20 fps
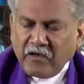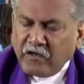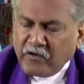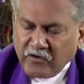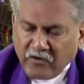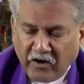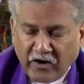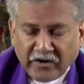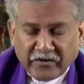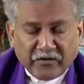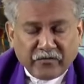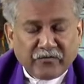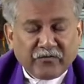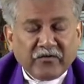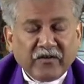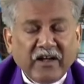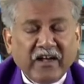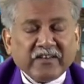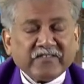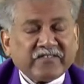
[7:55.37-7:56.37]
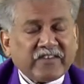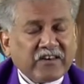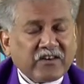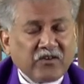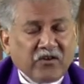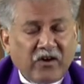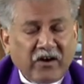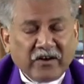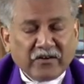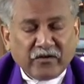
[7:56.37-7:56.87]
God of grace and
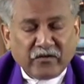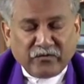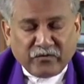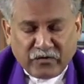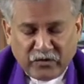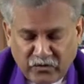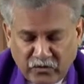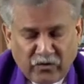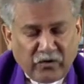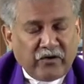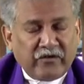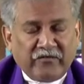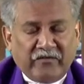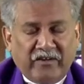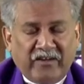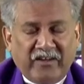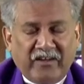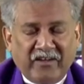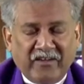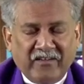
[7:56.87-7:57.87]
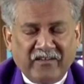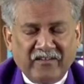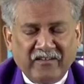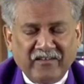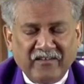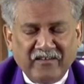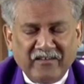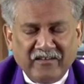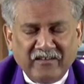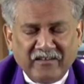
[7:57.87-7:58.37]
God of glory,
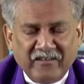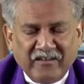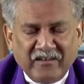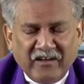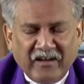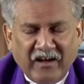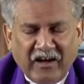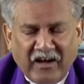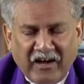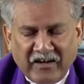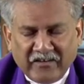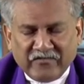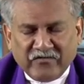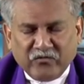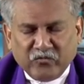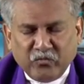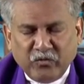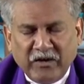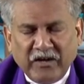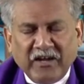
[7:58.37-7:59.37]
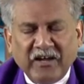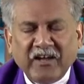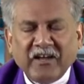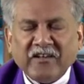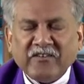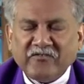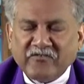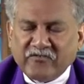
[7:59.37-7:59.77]
as we